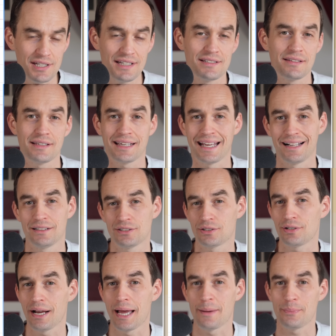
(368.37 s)
into the calendar
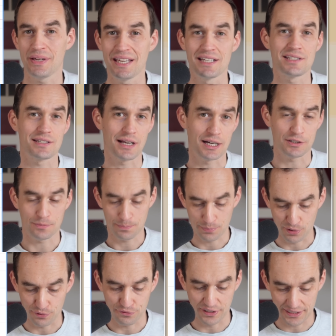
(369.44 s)
app is not
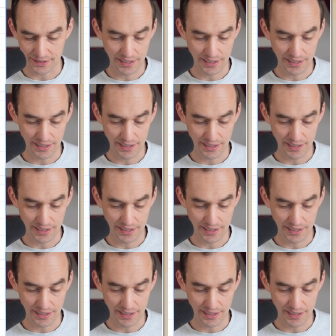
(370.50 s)
perfect.